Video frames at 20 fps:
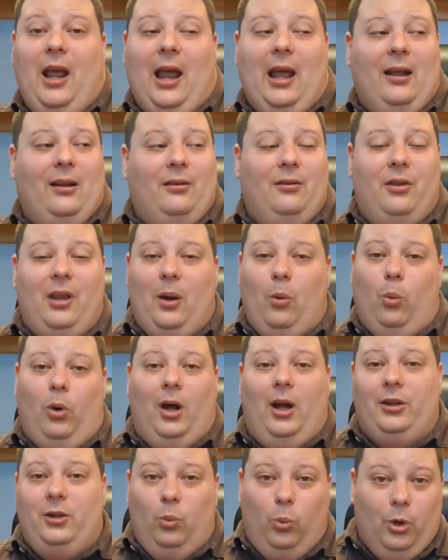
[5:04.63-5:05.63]
and they
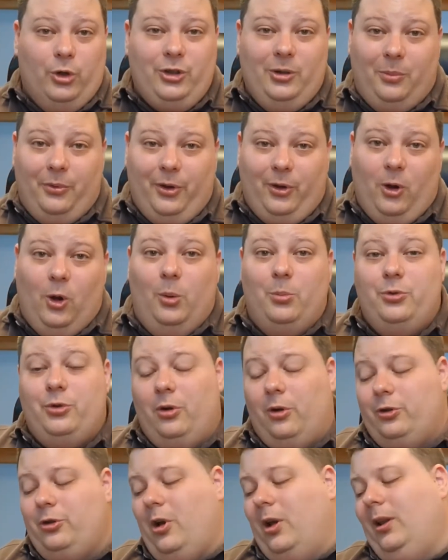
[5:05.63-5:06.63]
wanted to worship with their home
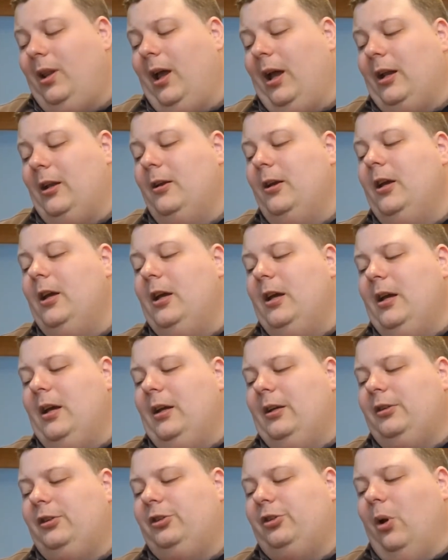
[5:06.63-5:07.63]
church online.
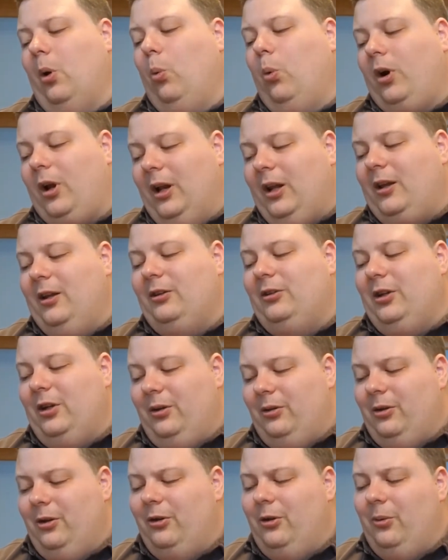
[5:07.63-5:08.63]
So we're going to
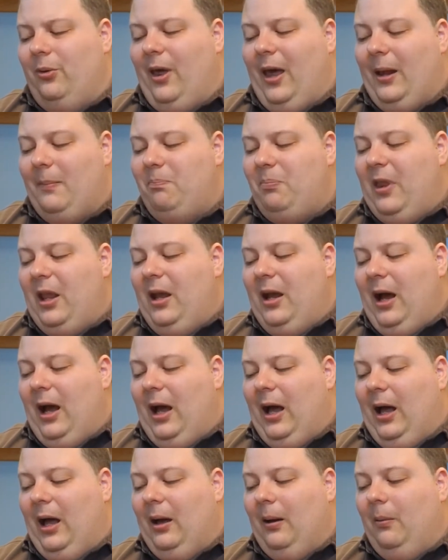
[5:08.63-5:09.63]
continue to do
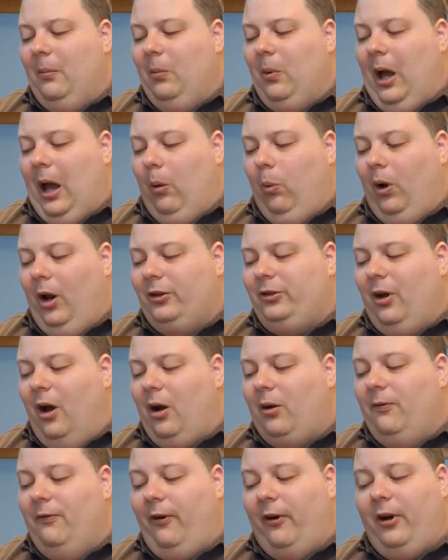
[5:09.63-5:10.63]
that. I want to
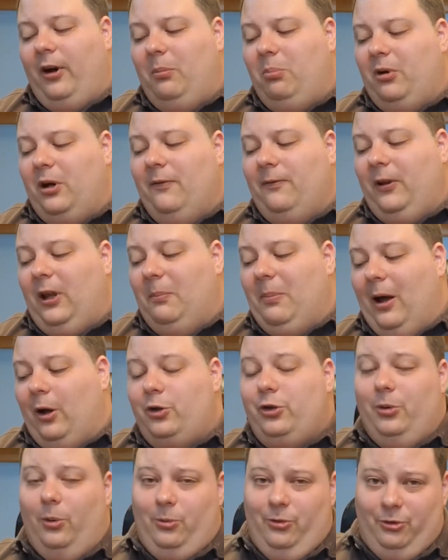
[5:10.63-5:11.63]
talk very briefly about
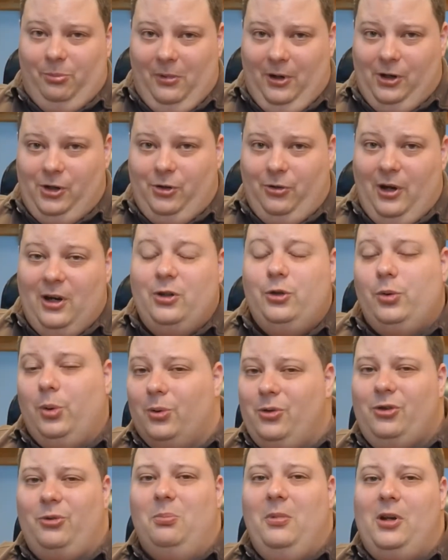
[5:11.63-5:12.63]
children's ministry.
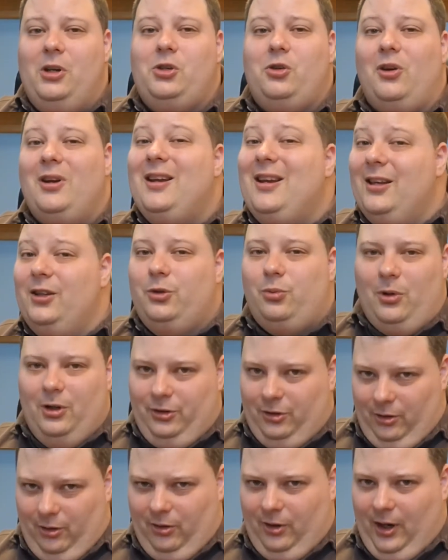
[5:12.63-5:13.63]
Children's ministry is
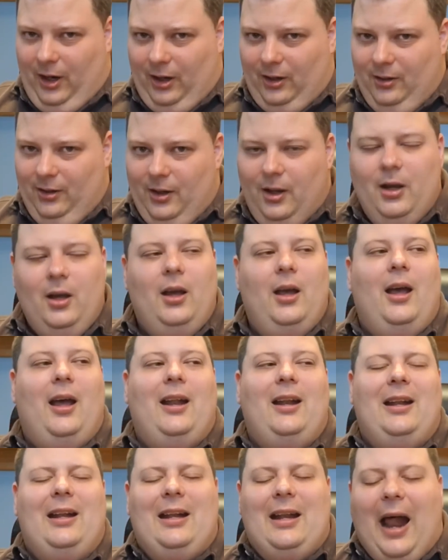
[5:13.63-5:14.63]
returning,
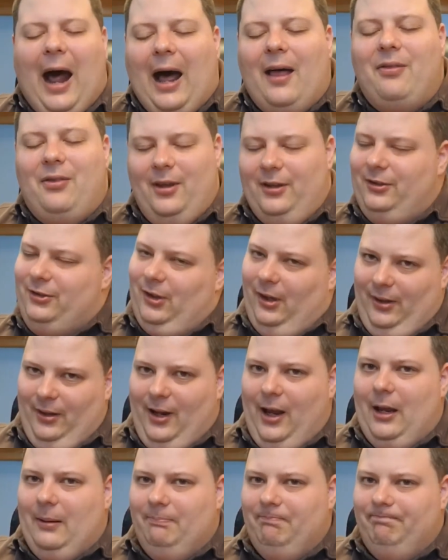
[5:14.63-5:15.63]
not this
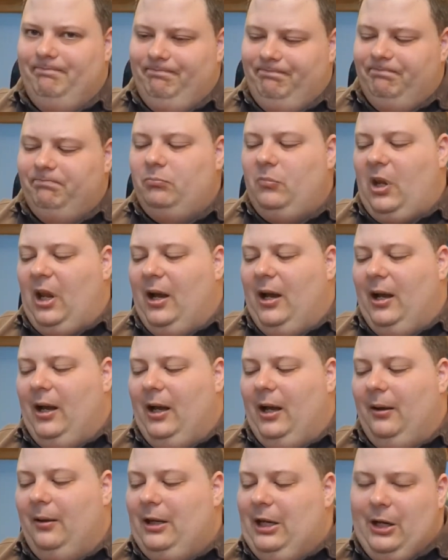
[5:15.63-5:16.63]
Sunday.
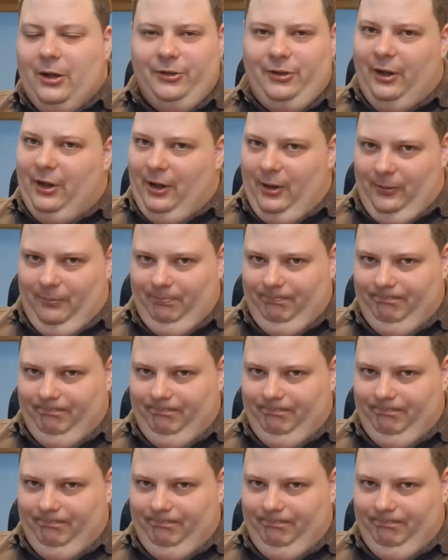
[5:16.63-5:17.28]
Here's the deal.